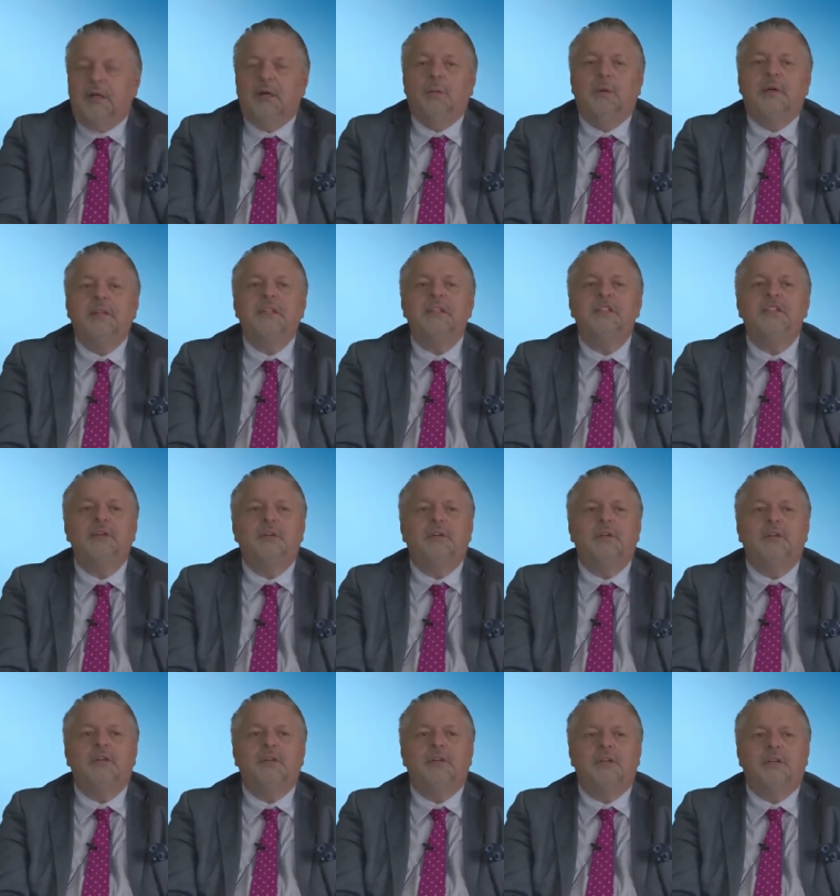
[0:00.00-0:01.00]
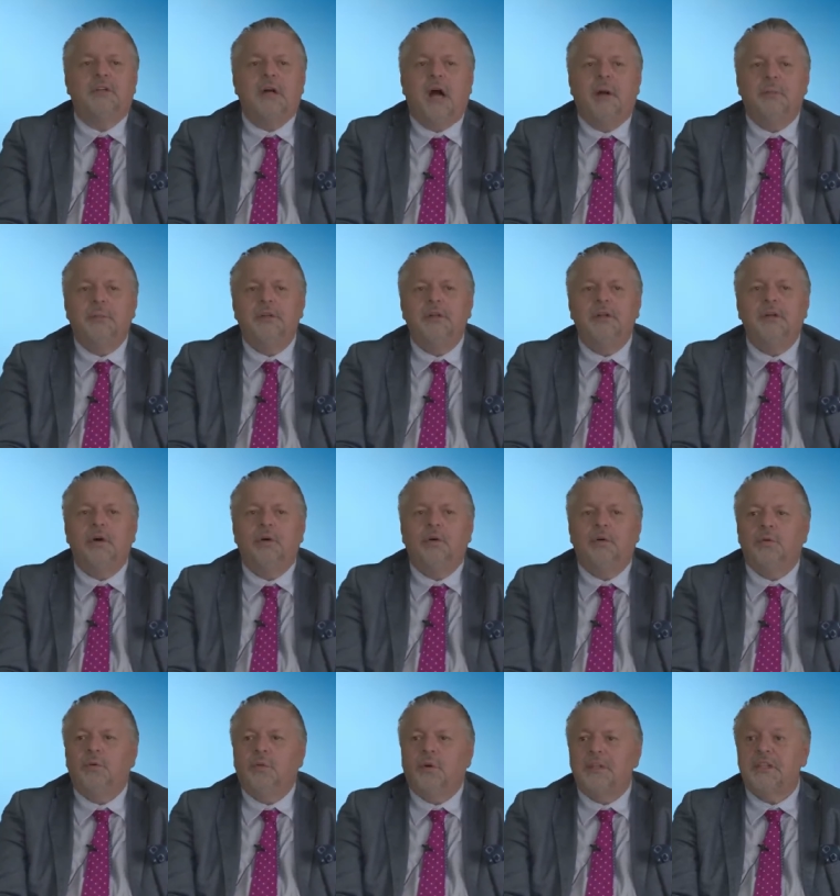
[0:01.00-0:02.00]
What is your common
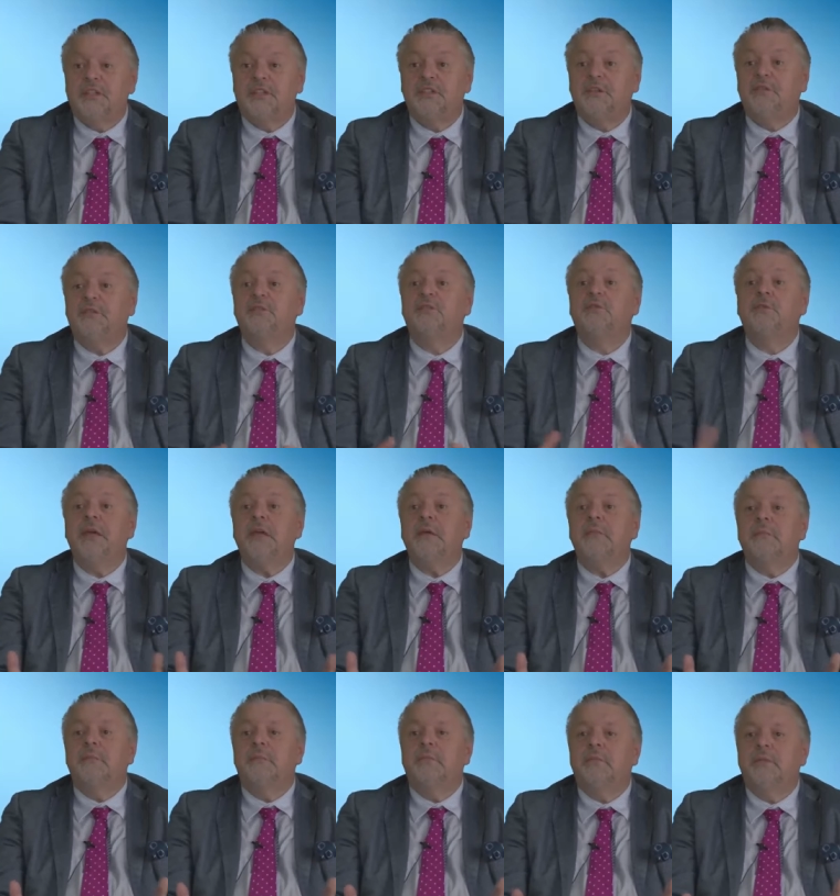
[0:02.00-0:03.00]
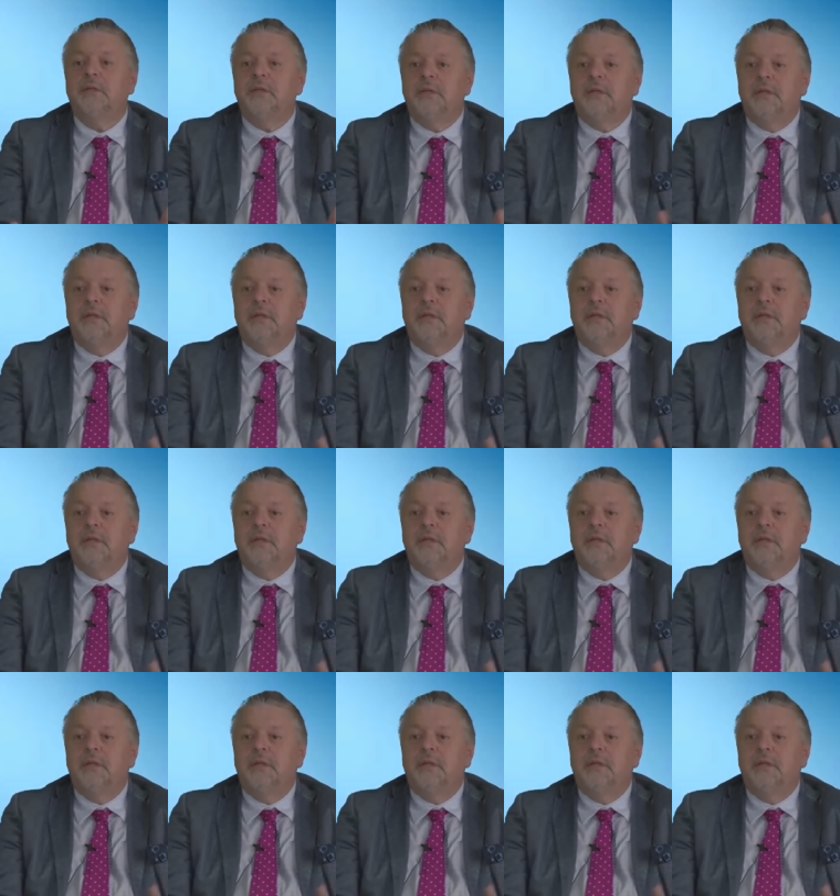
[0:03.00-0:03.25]
goal? What is your dream?